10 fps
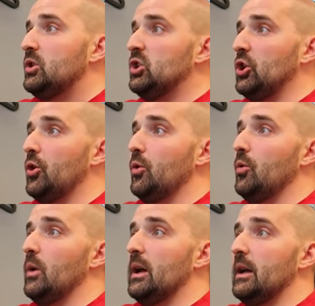
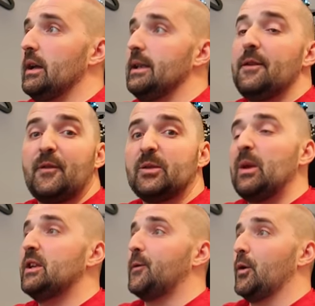to uh, Live for
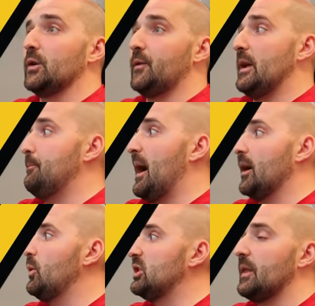Speed's force
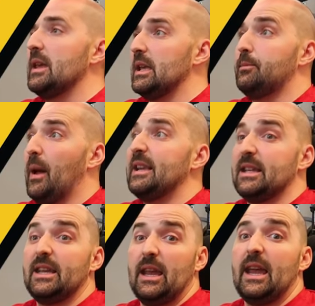feedback, which I think is
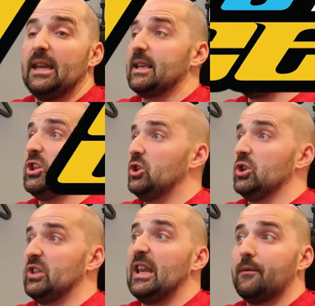basically, it is actually
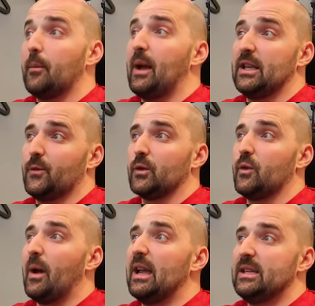just seat of the pants force
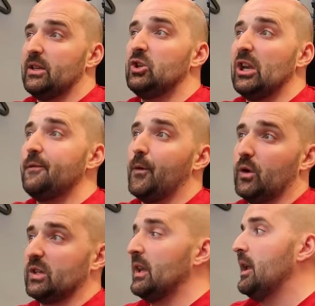feedback. It's
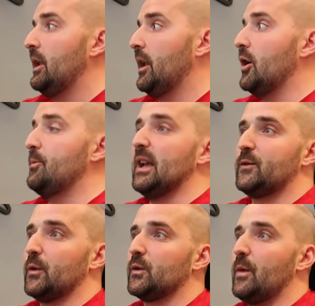G-force,
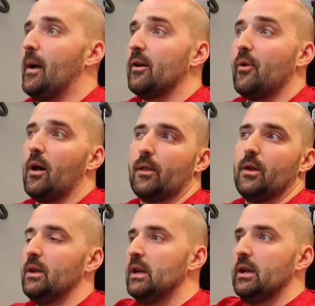load-based force feedback rather
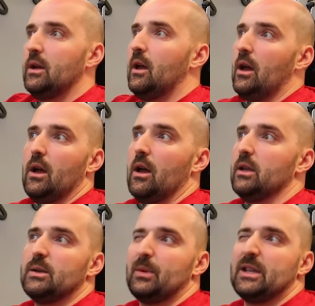than
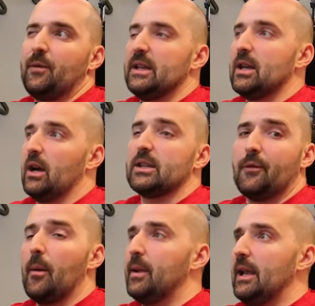uh, specific tire
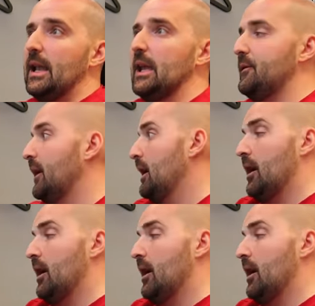stuff, I believe.